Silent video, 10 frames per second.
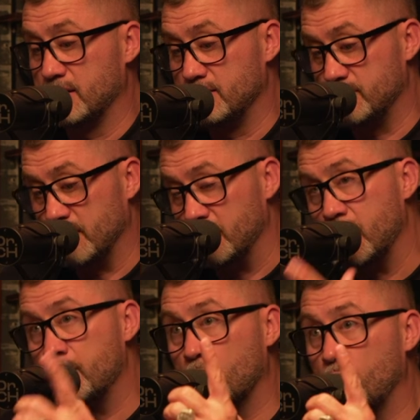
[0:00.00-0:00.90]
the
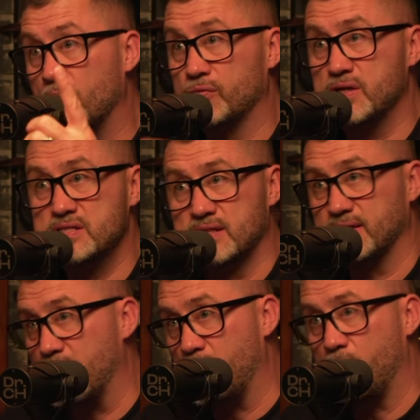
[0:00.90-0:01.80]
number one reason
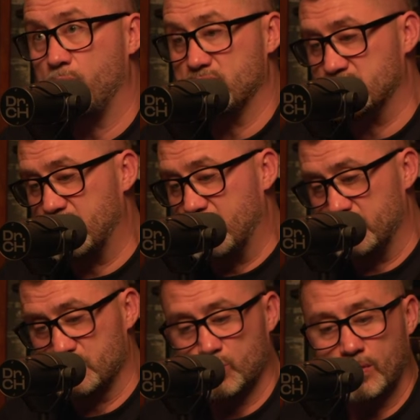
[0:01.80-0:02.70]
they always state
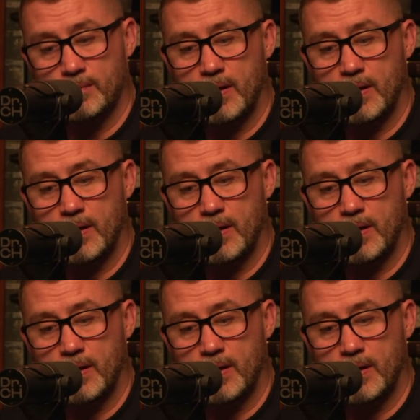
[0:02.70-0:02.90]
is what